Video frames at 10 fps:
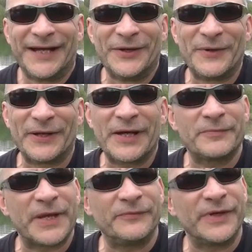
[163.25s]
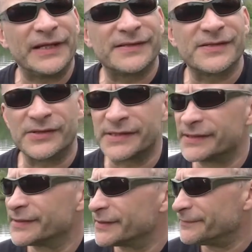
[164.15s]
Well, now I'm getting really
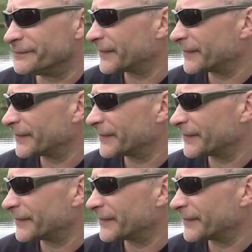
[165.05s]
excited. I